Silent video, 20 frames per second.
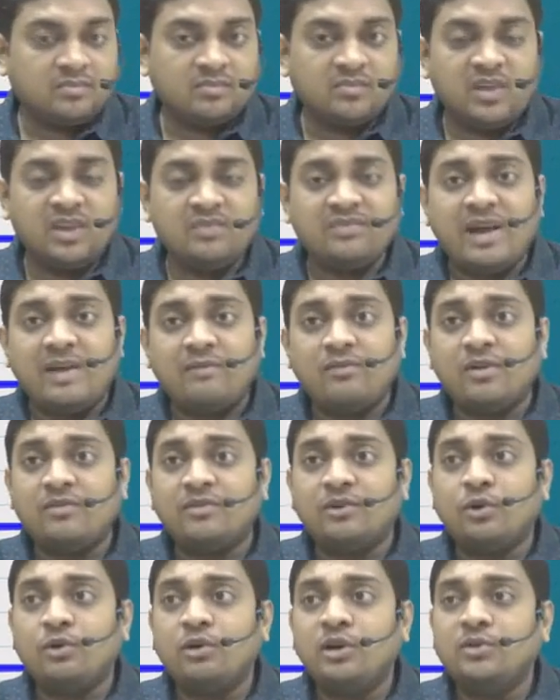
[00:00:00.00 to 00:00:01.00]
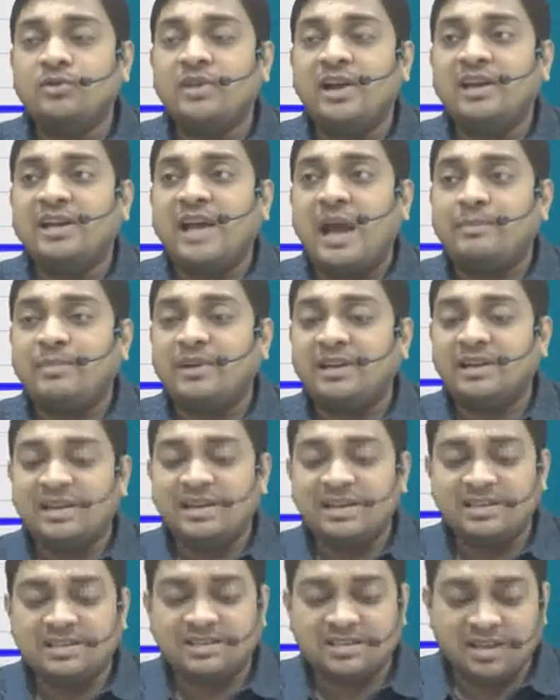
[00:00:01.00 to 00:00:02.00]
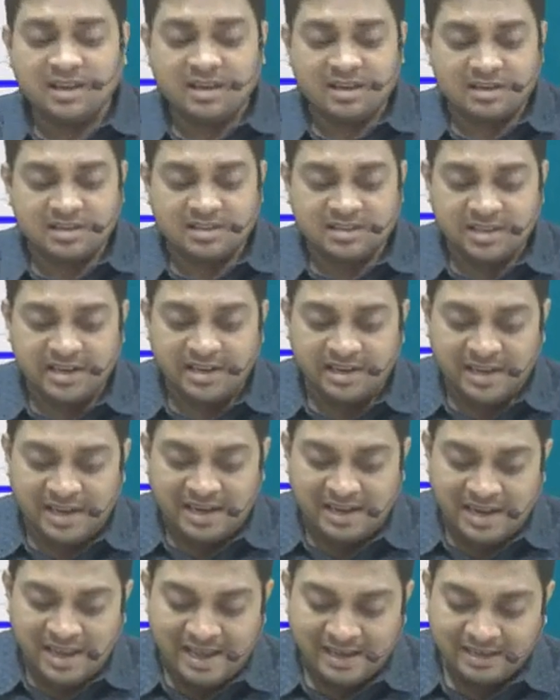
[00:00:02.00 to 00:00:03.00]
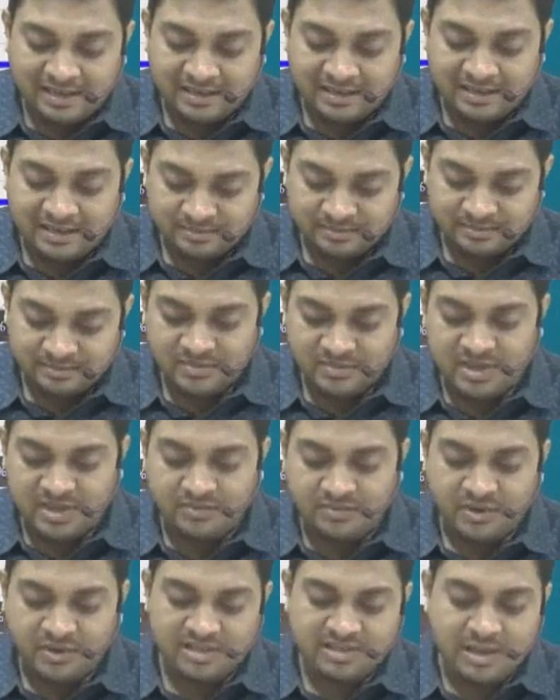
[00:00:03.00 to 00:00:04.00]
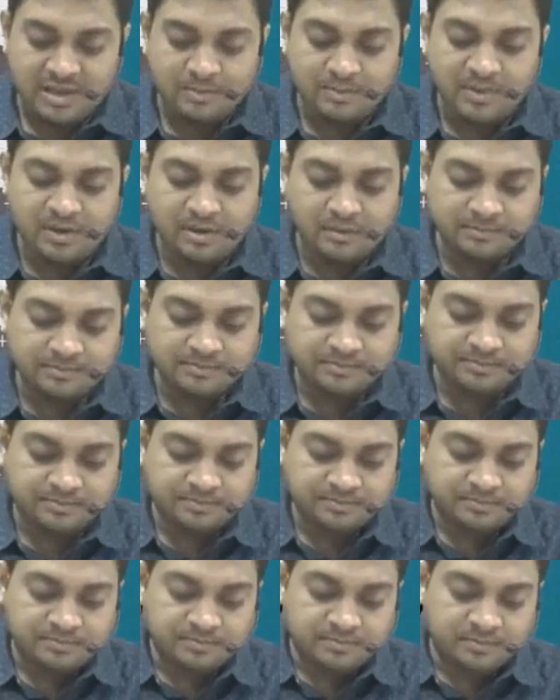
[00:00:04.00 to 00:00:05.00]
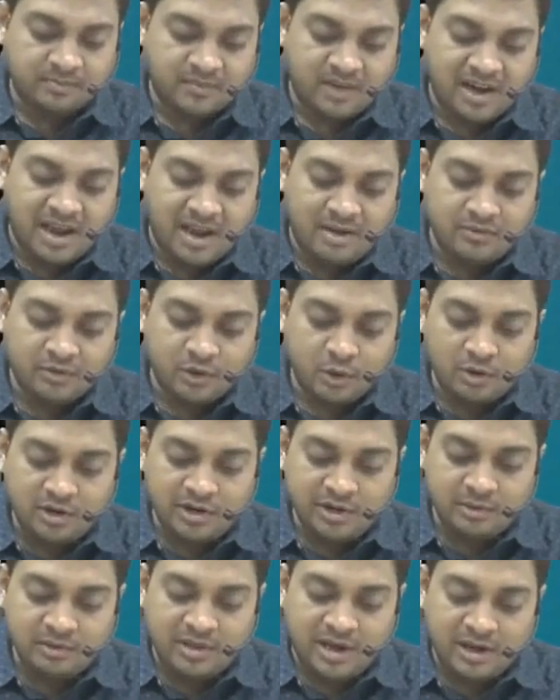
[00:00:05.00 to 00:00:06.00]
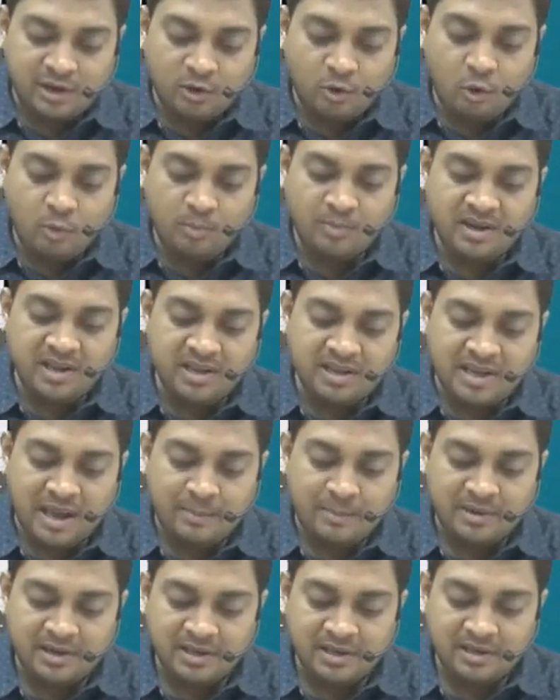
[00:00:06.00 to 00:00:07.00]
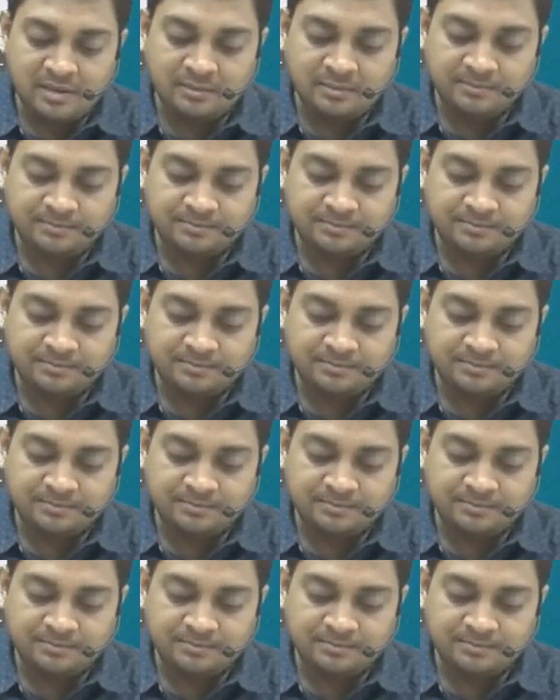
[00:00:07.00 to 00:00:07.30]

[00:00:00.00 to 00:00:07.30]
If I would have told you that capital is say 10 lakh, say for example that I have told you that opening capital